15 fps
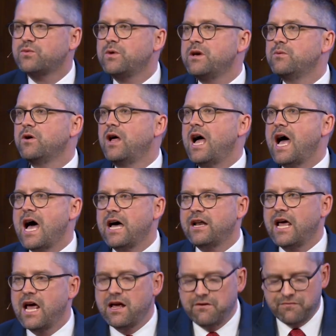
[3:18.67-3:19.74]
we will add
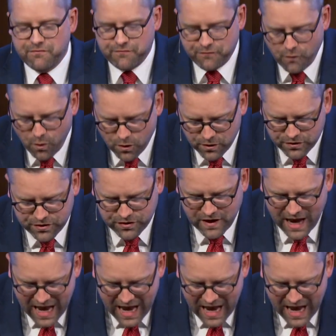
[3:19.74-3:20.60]
a 4th